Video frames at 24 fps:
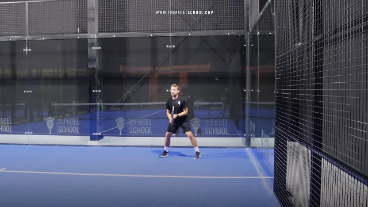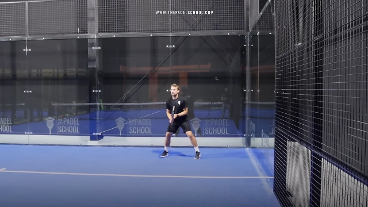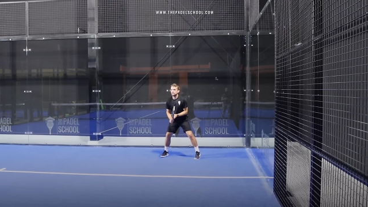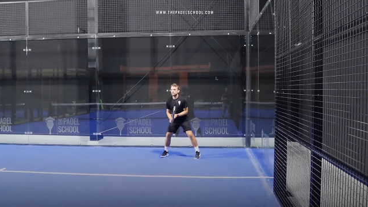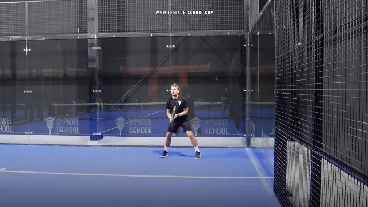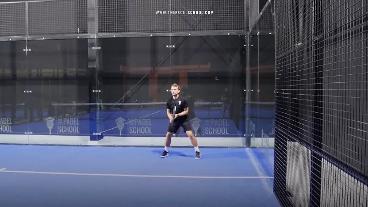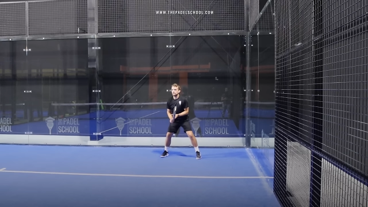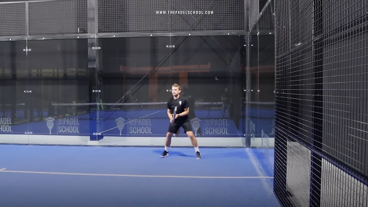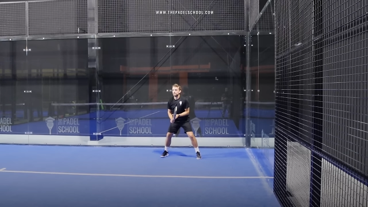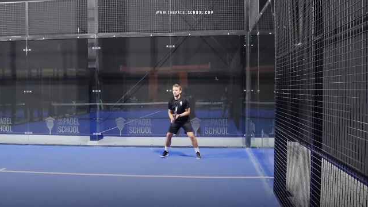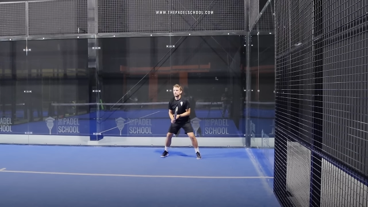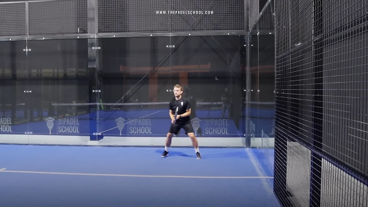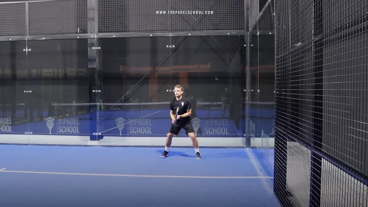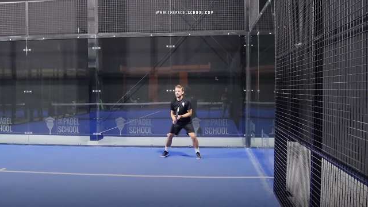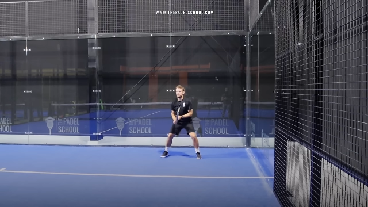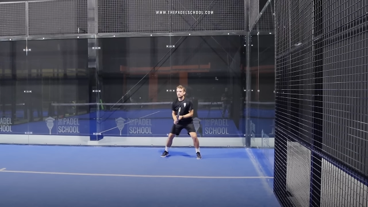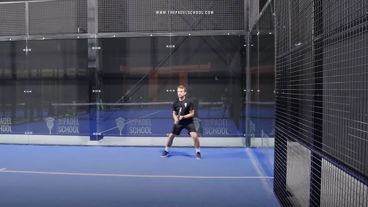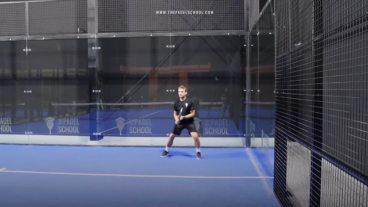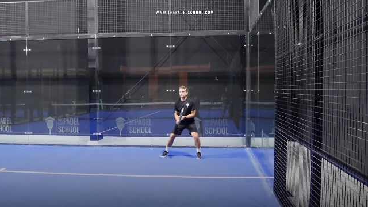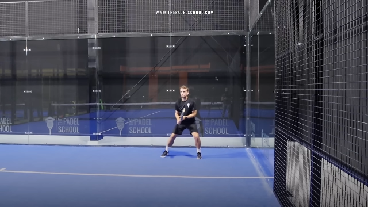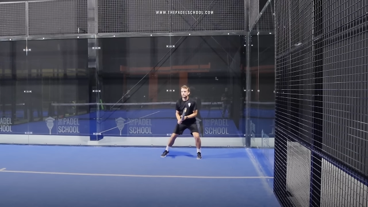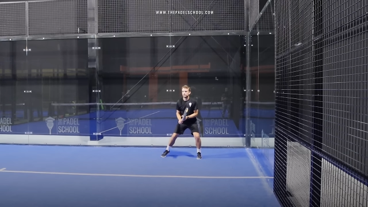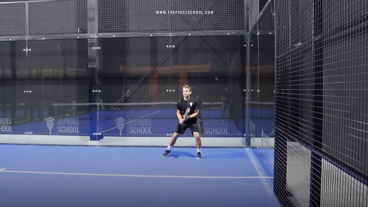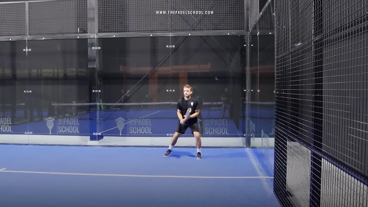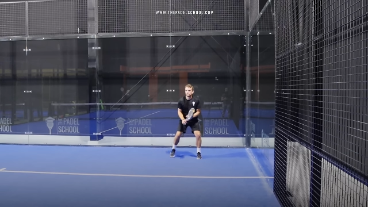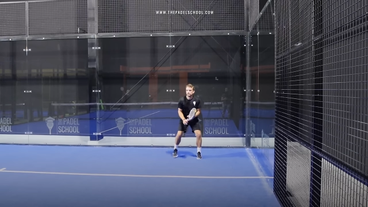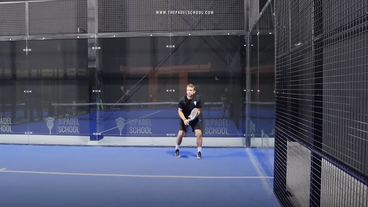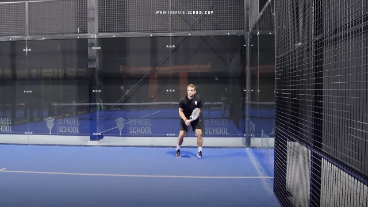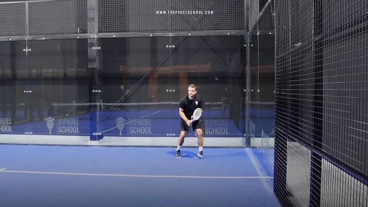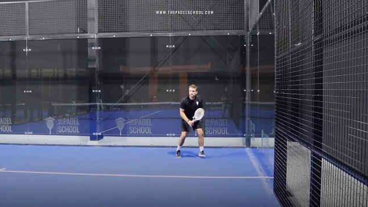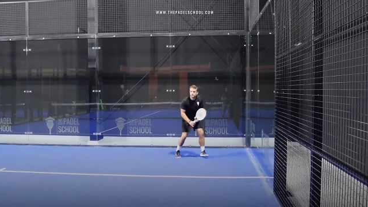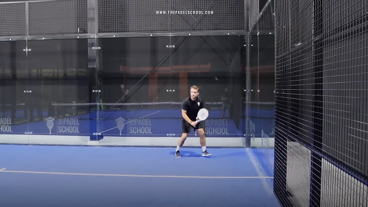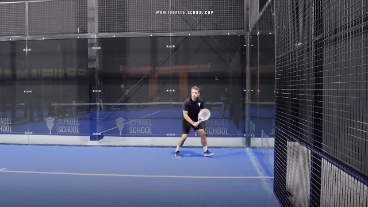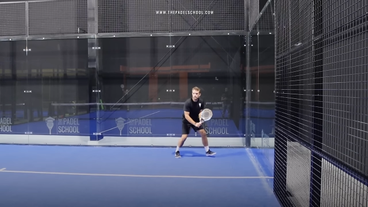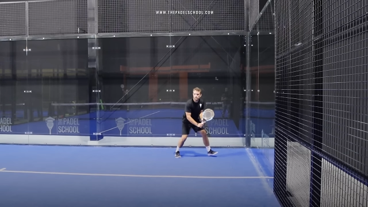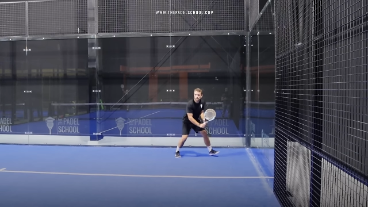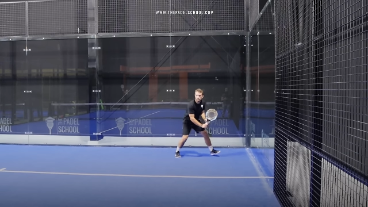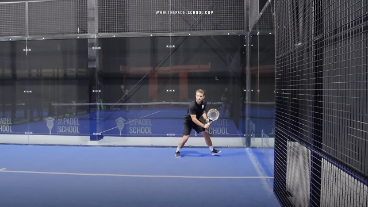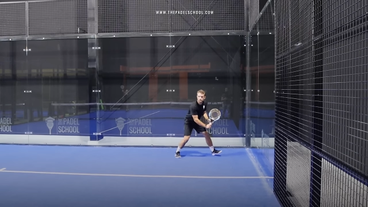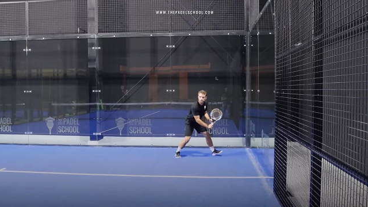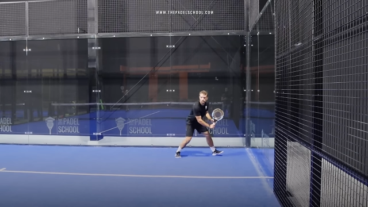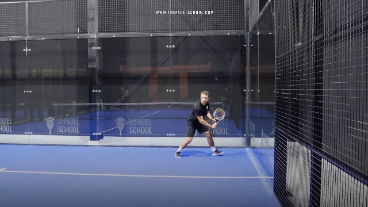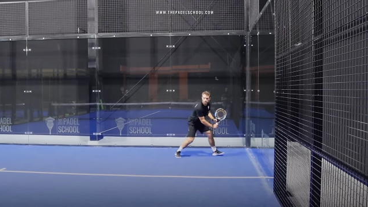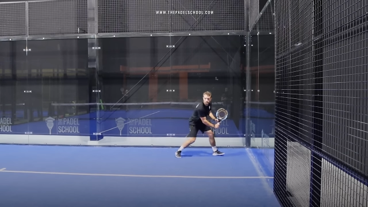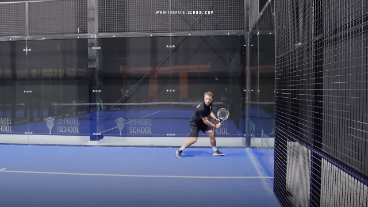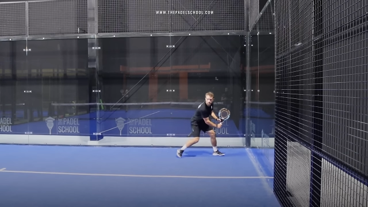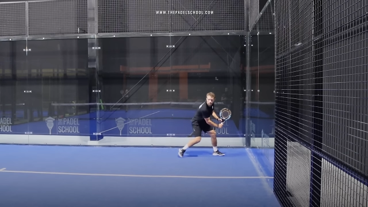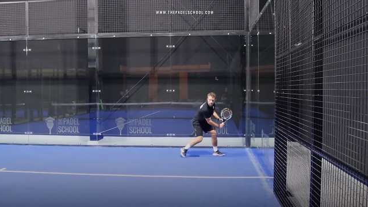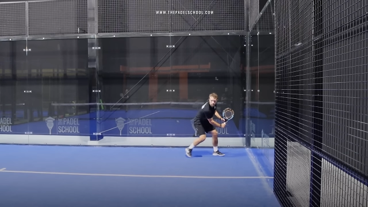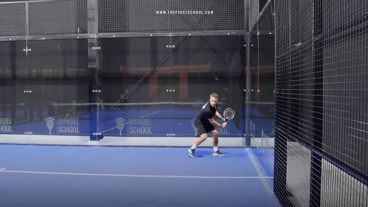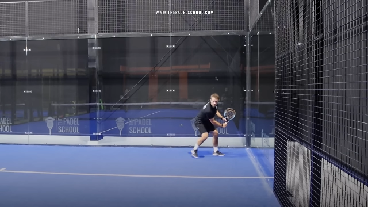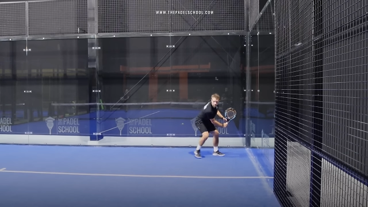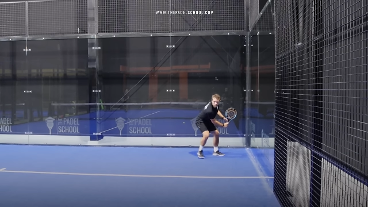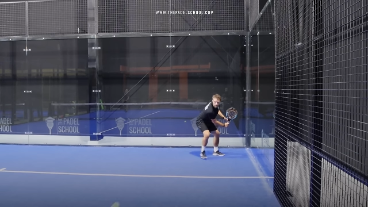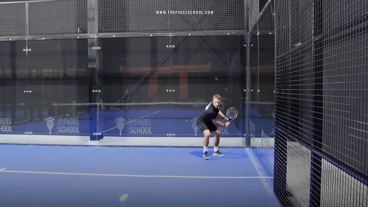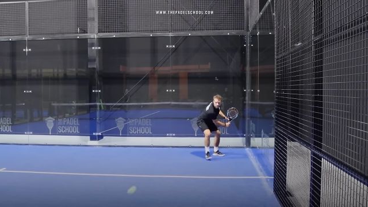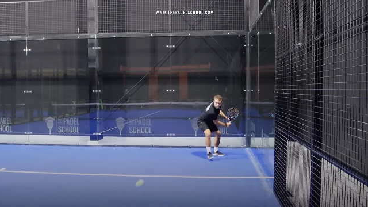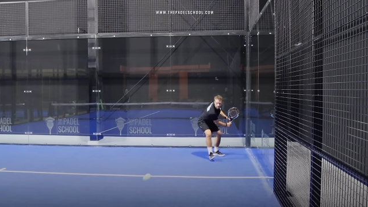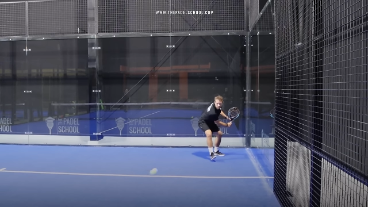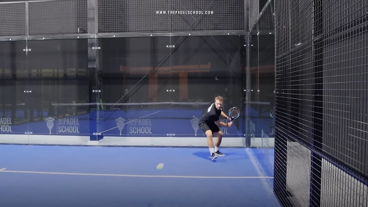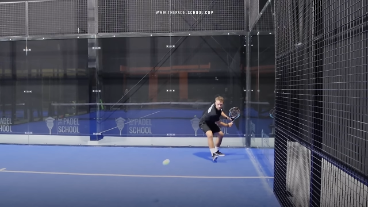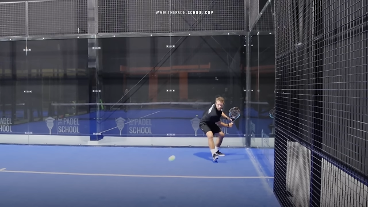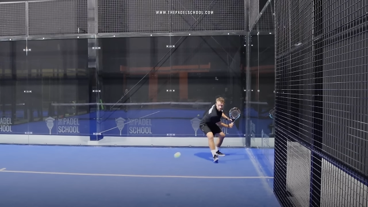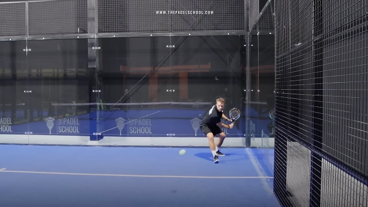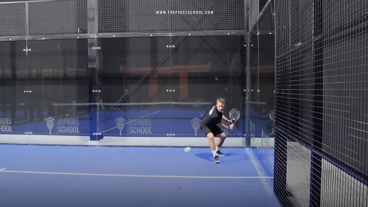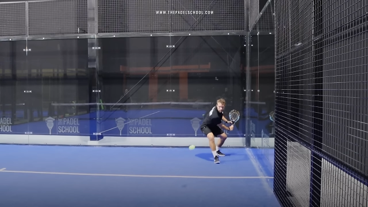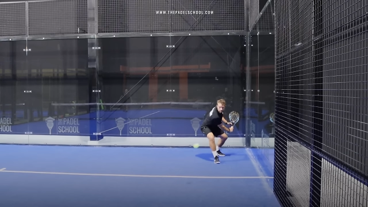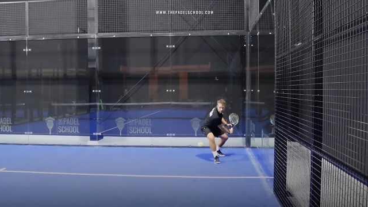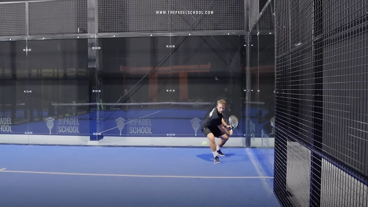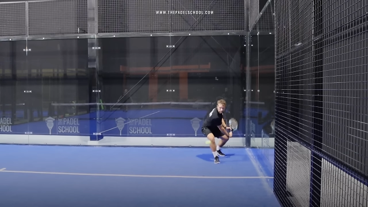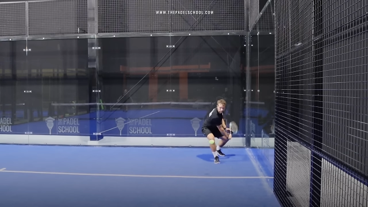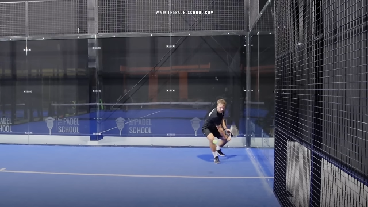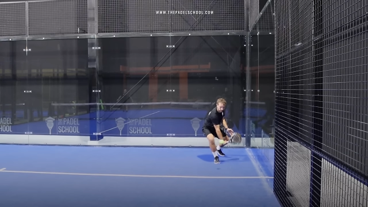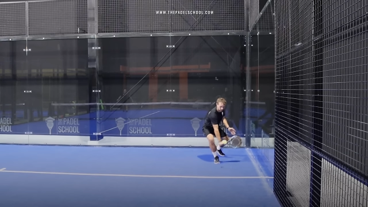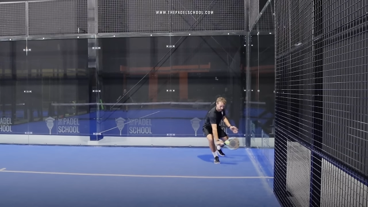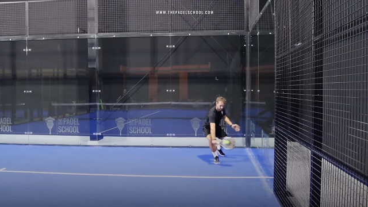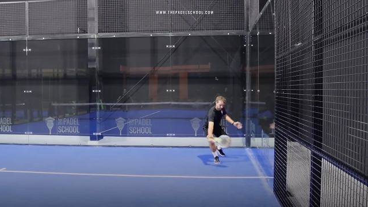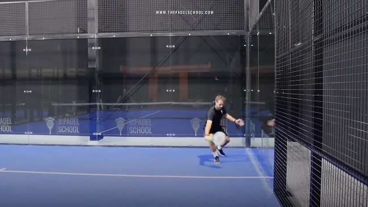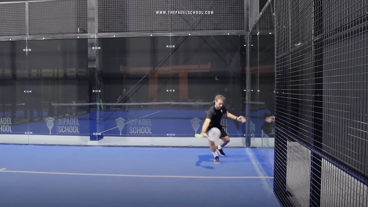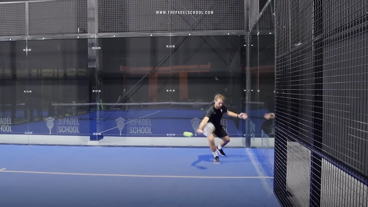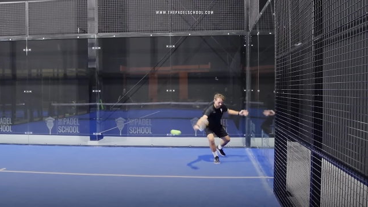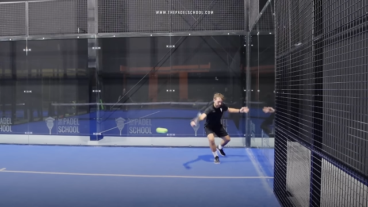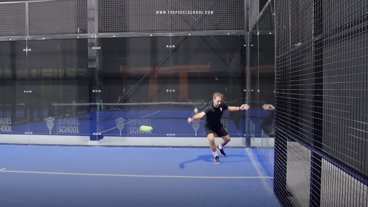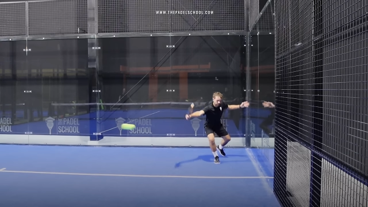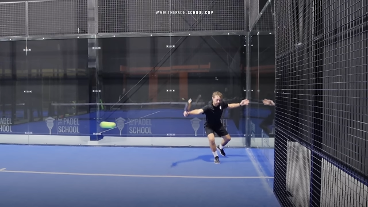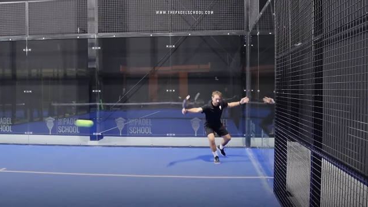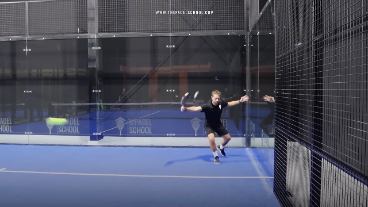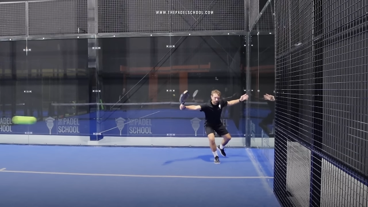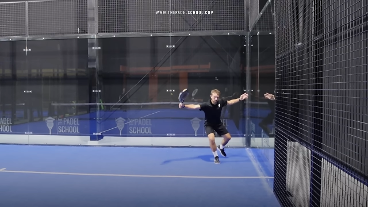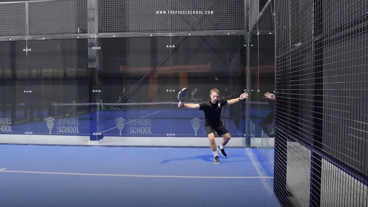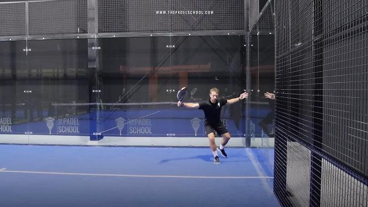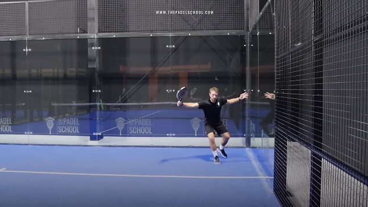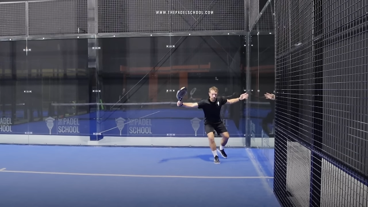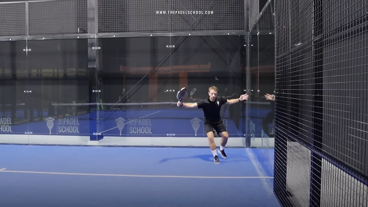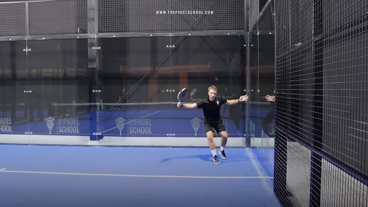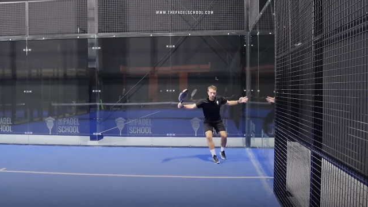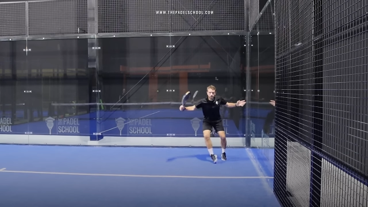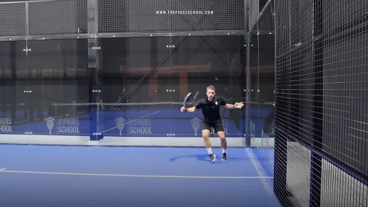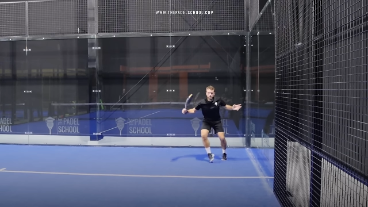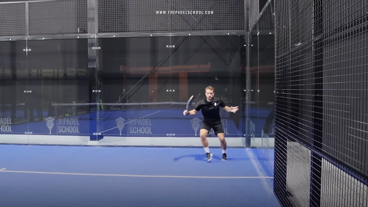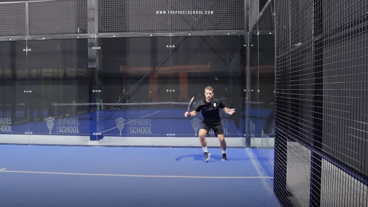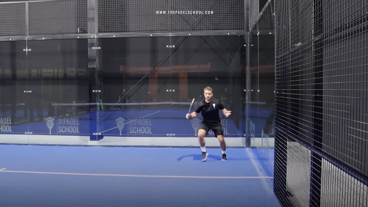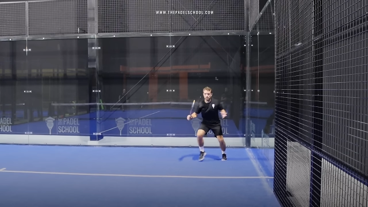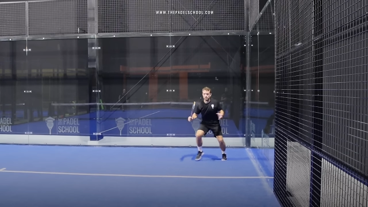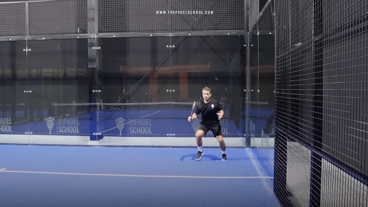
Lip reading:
[unreadable: no face in view]